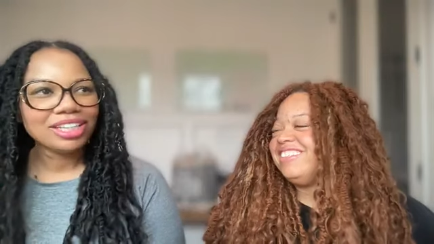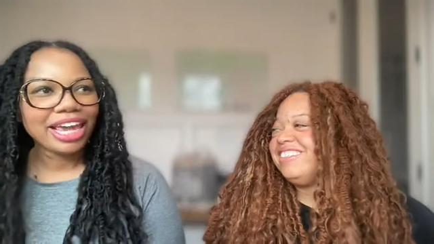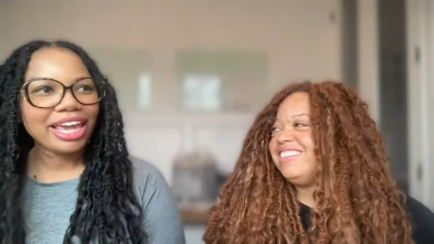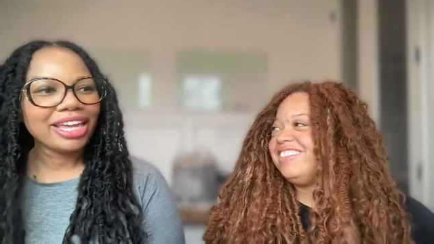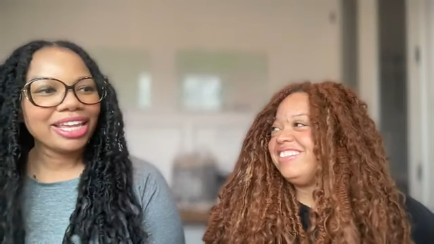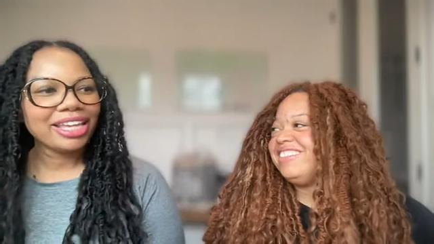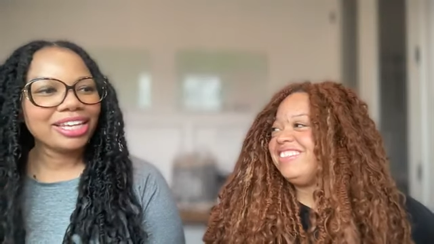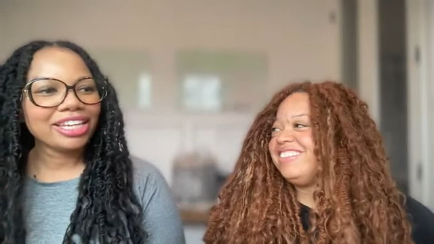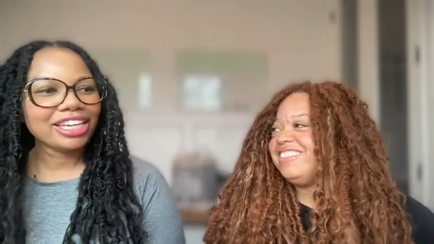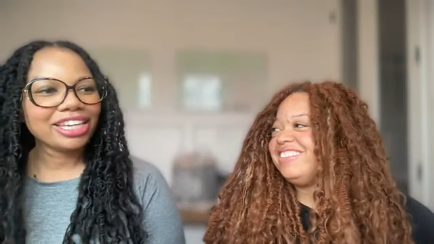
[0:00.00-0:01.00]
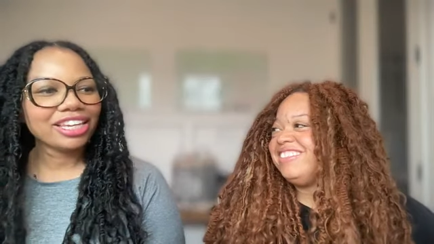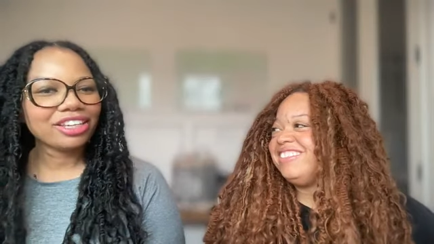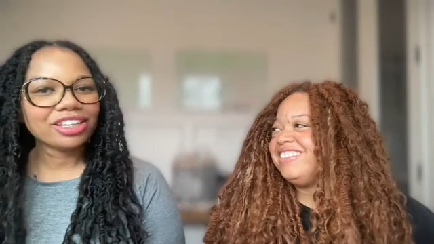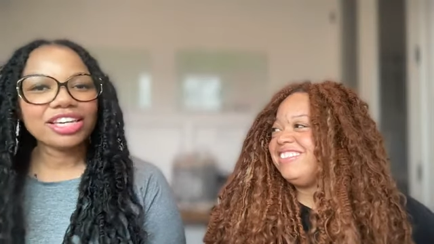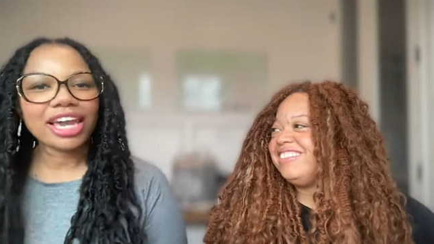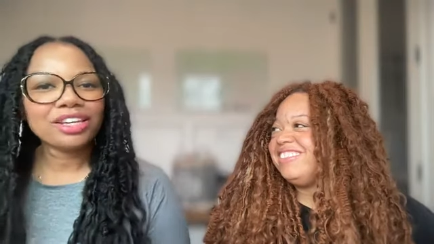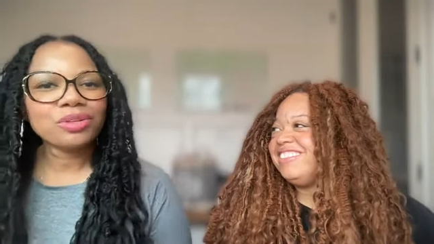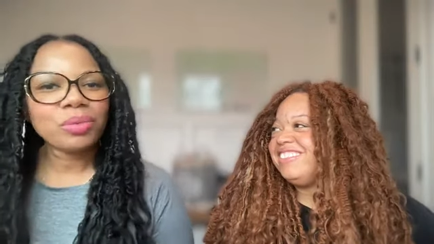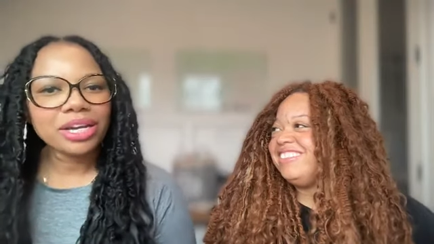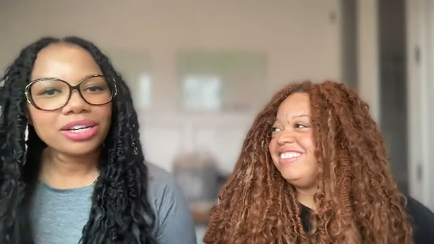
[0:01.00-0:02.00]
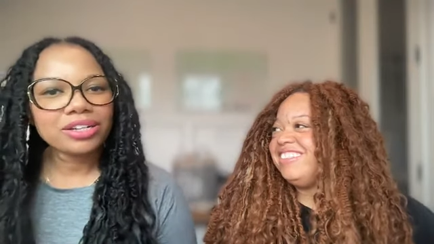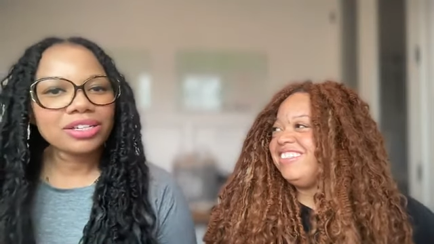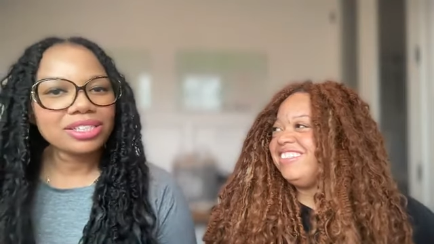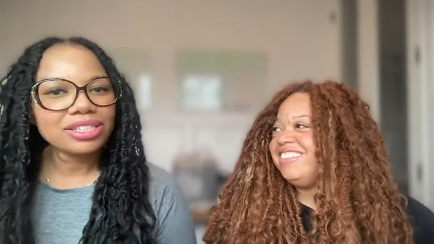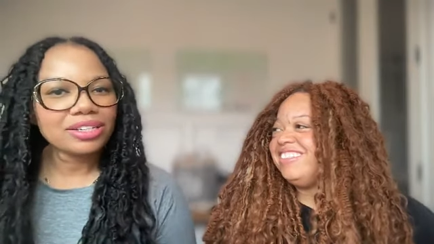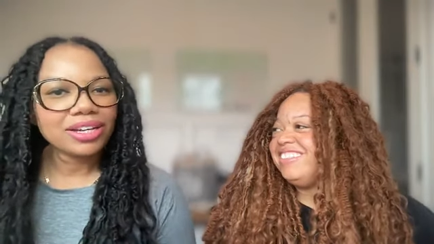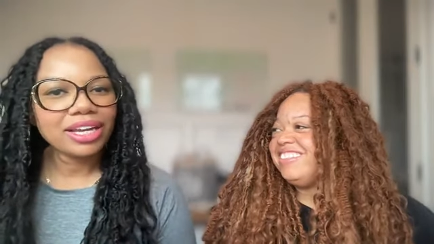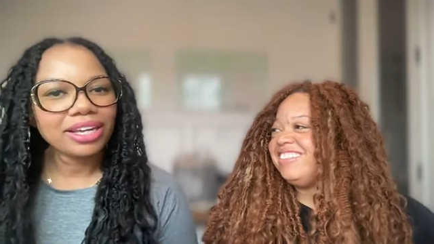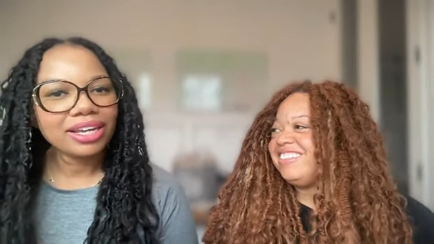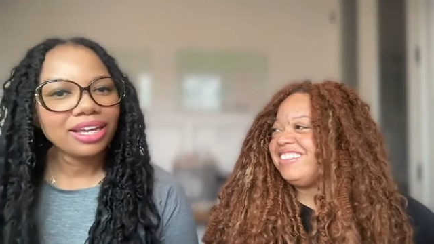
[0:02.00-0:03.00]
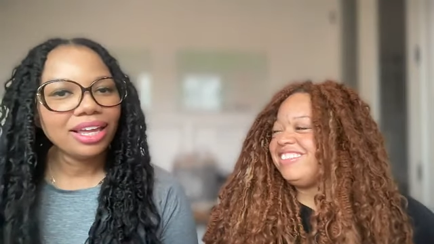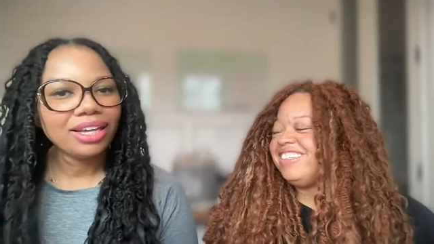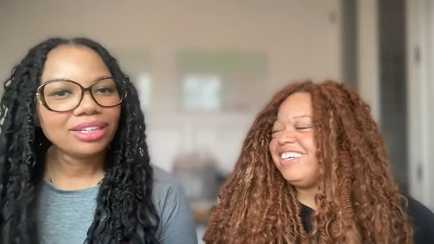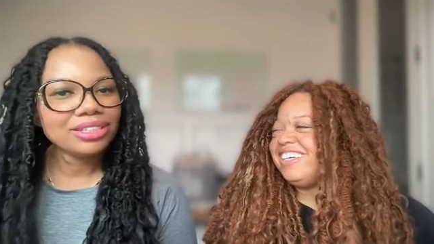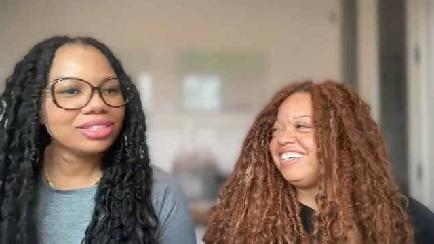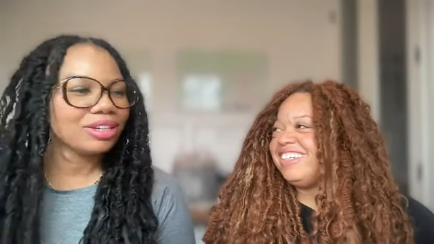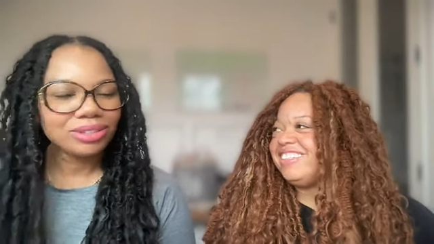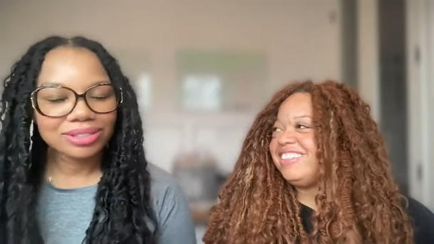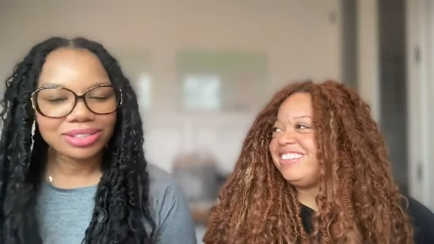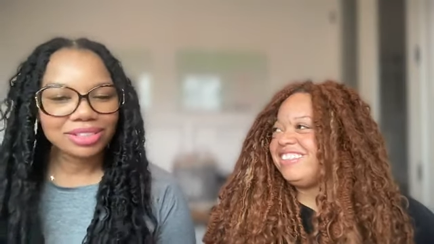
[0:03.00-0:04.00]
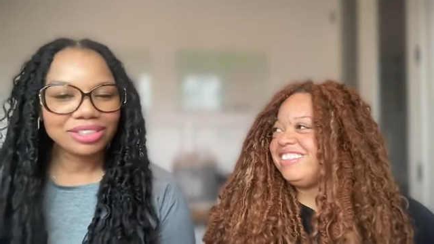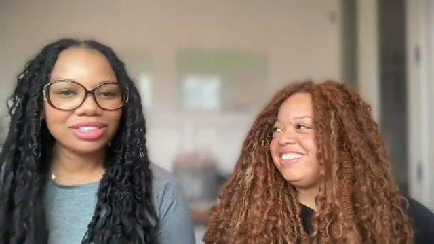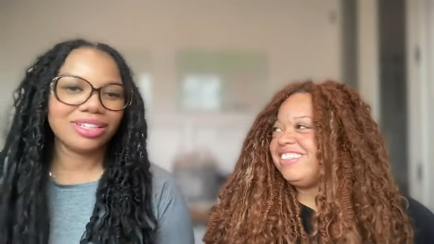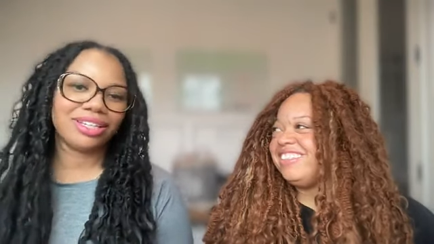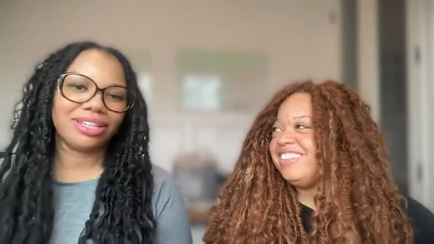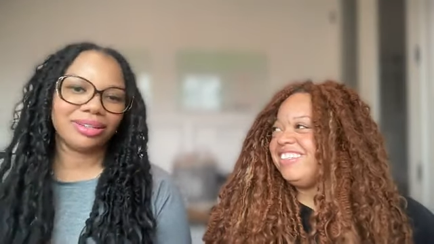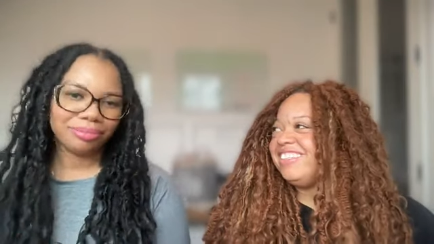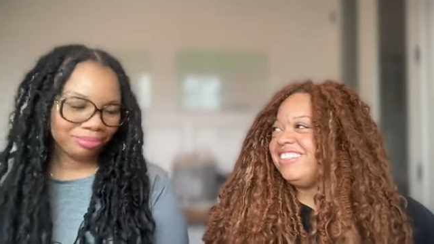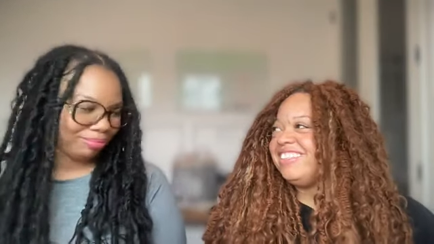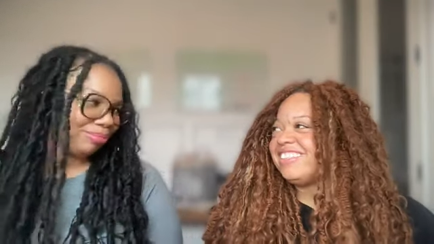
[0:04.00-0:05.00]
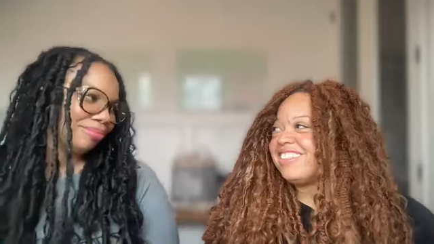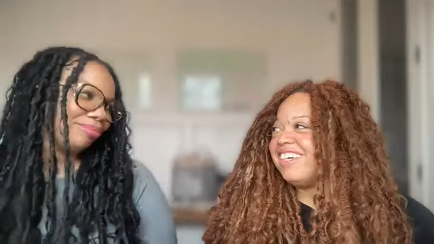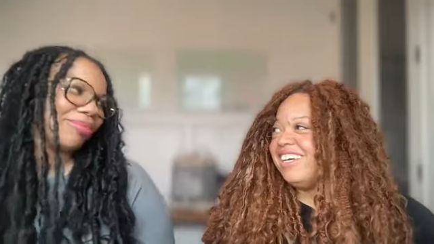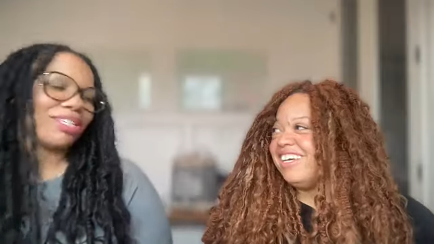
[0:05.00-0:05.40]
Speaker 1: And you gain the weight, girl, it's okay. Yeah. Just go lose it and shut up. Yeah. That's